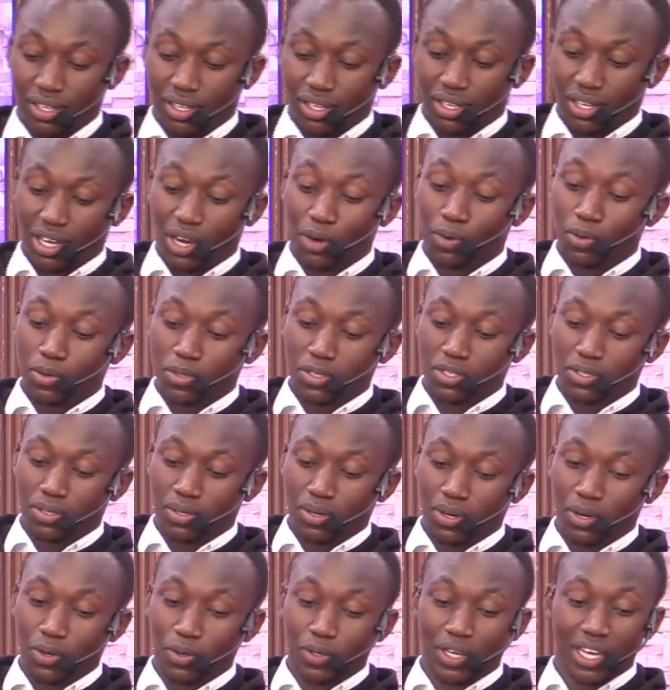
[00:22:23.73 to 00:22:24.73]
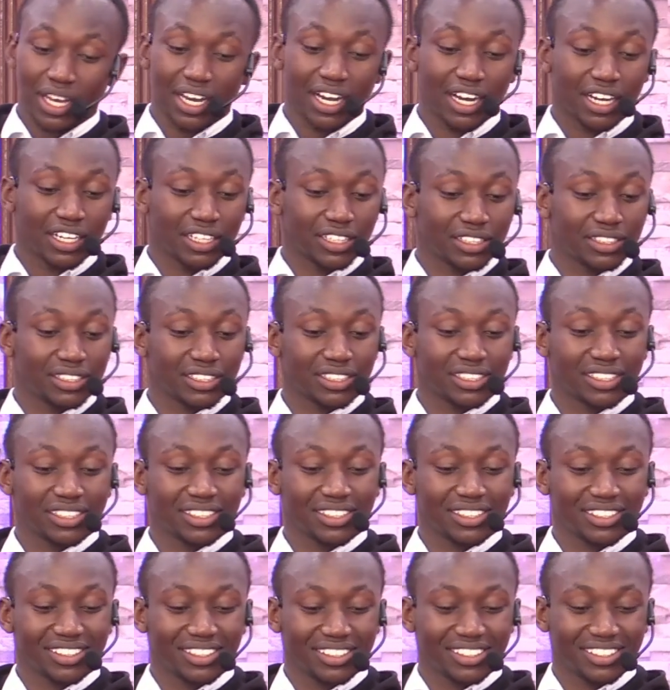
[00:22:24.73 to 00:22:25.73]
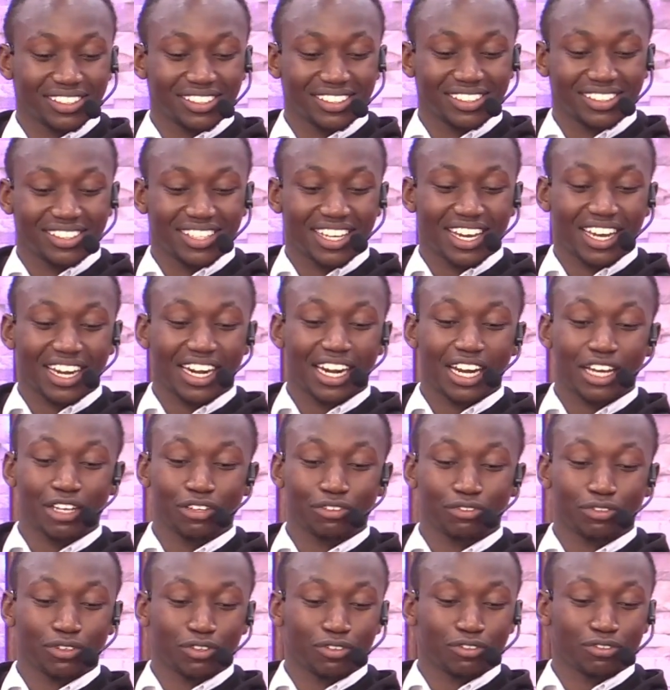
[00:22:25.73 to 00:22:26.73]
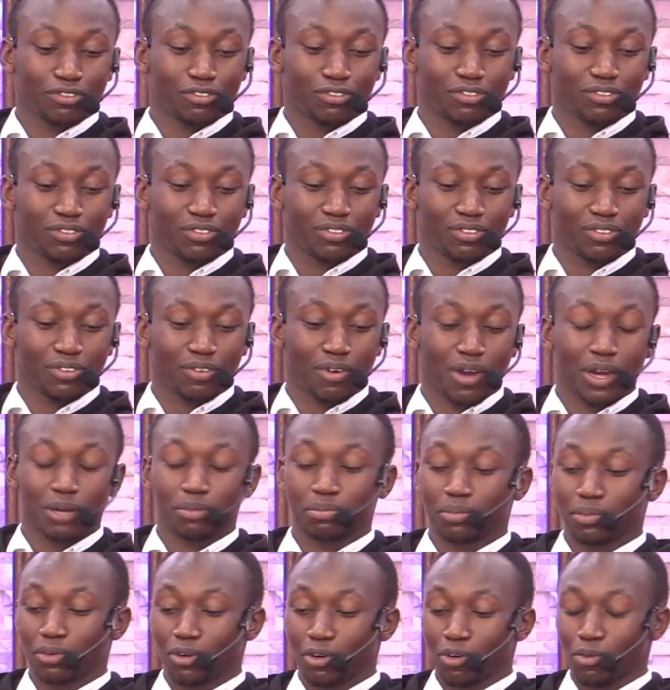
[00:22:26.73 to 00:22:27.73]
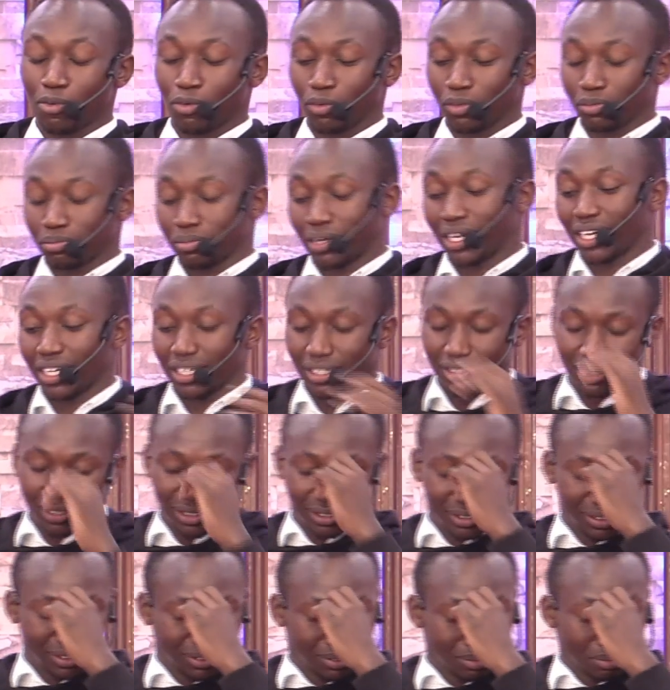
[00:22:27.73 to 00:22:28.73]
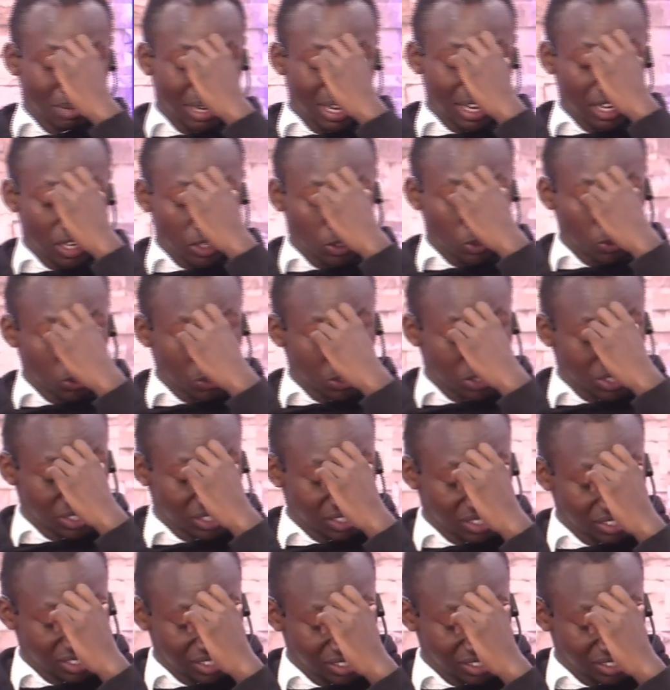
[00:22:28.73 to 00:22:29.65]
I was looking at a life of one my uncles.